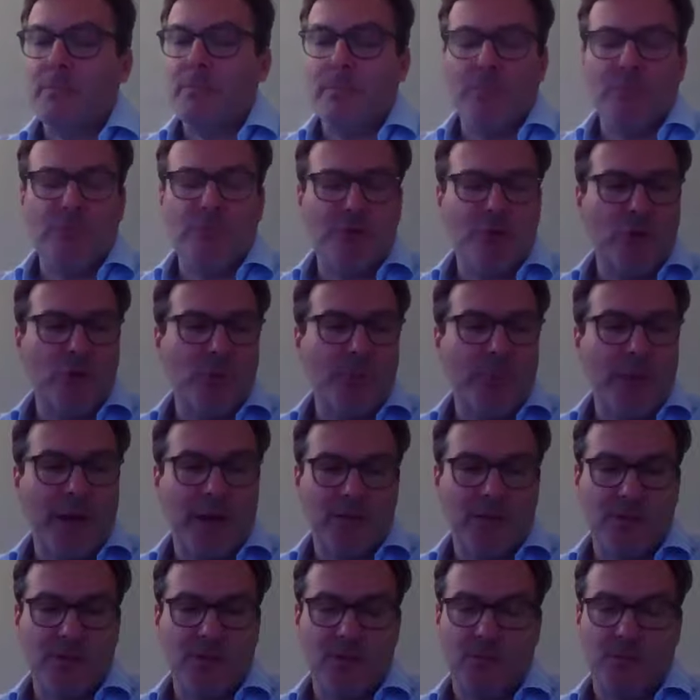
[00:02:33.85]
Renewable
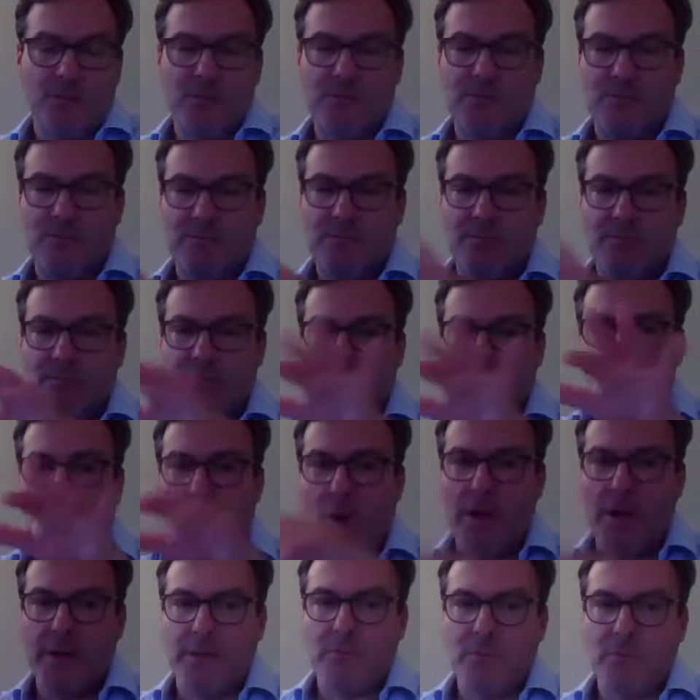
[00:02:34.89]
power system is
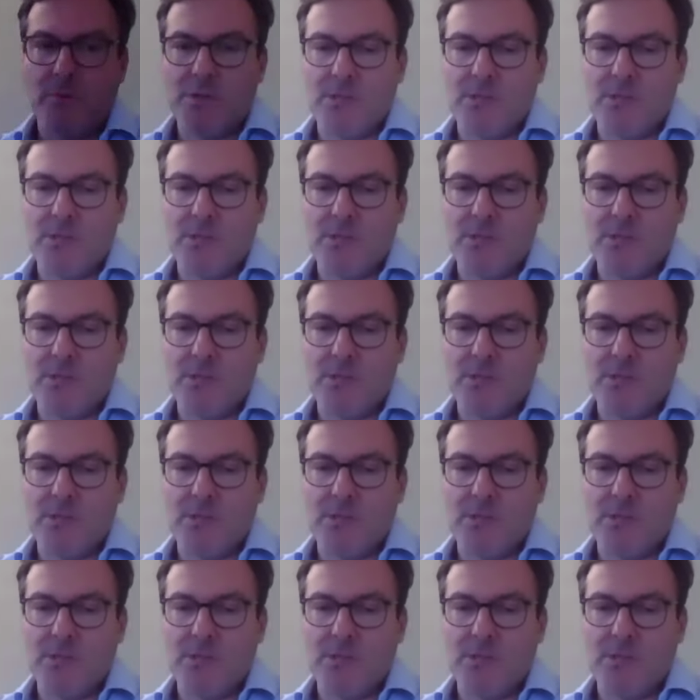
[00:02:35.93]
quite